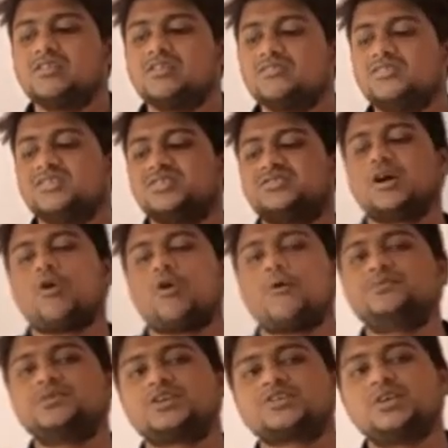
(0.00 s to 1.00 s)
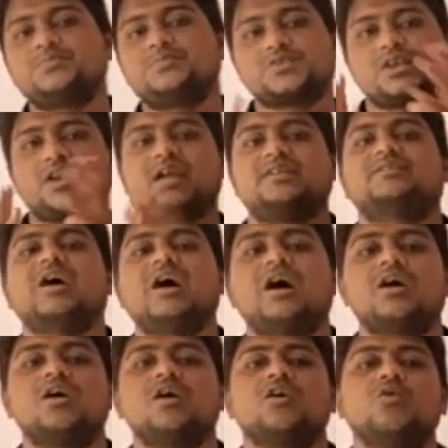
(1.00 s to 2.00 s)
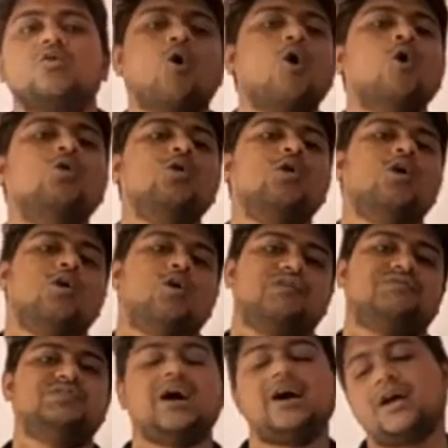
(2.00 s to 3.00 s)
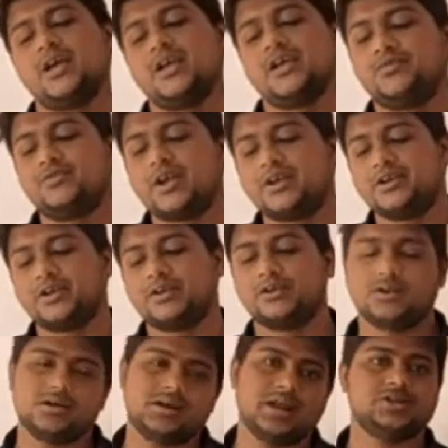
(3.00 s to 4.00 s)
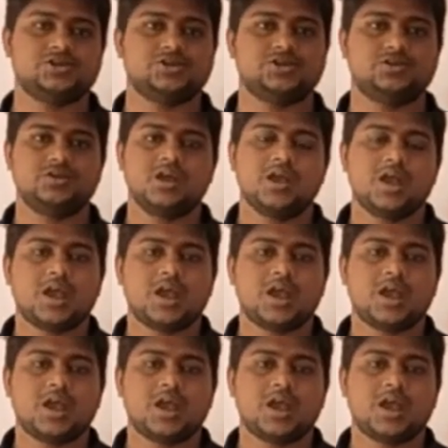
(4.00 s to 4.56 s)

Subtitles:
This is the objectives and the goal of the United Nations,